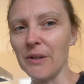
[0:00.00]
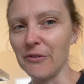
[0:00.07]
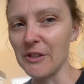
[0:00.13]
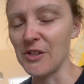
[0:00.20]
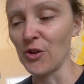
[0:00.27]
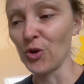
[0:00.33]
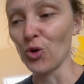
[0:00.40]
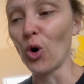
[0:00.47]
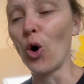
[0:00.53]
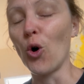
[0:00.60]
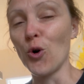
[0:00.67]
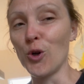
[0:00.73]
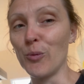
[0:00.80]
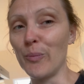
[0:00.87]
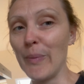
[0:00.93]
it's not
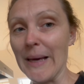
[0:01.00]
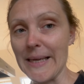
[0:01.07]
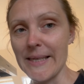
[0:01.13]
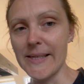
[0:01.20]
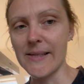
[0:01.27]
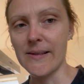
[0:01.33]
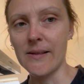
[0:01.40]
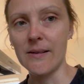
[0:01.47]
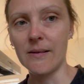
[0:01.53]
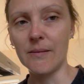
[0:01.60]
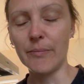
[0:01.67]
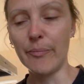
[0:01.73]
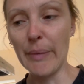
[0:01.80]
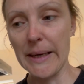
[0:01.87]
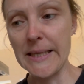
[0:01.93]
oil-based
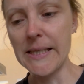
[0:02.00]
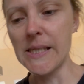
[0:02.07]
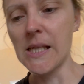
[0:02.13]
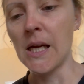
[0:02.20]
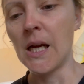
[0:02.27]
paint.